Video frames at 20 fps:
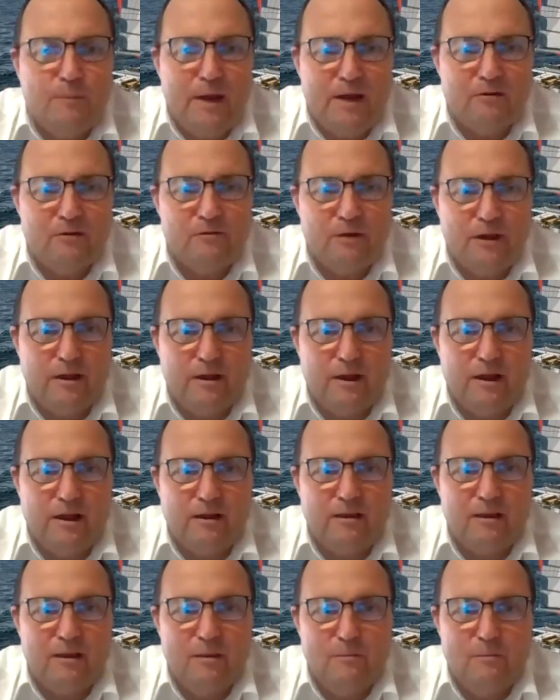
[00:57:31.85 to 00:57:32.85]
Patrick and
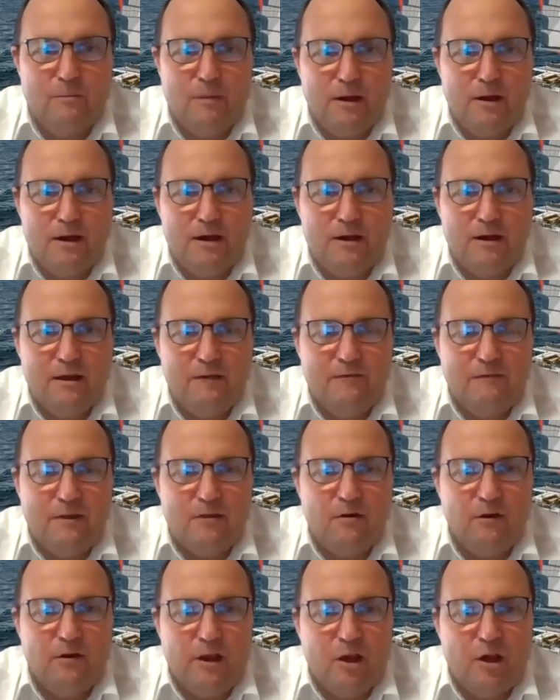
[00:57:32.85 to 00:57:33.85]
ask him if he's
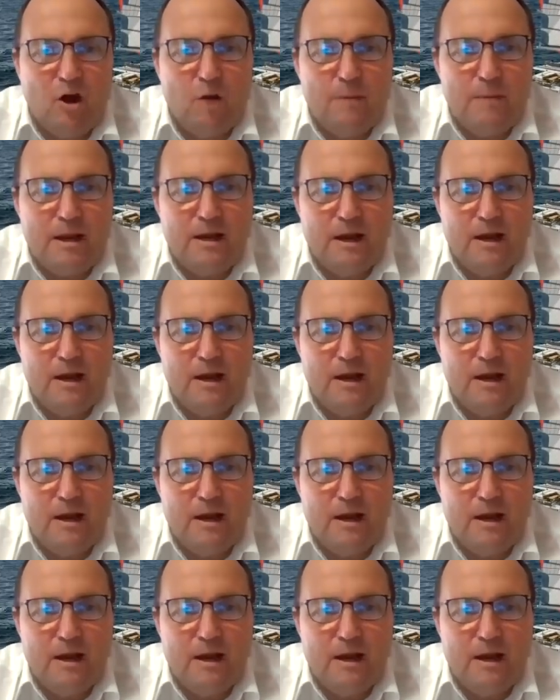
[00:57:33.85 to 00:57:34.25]
got any comment.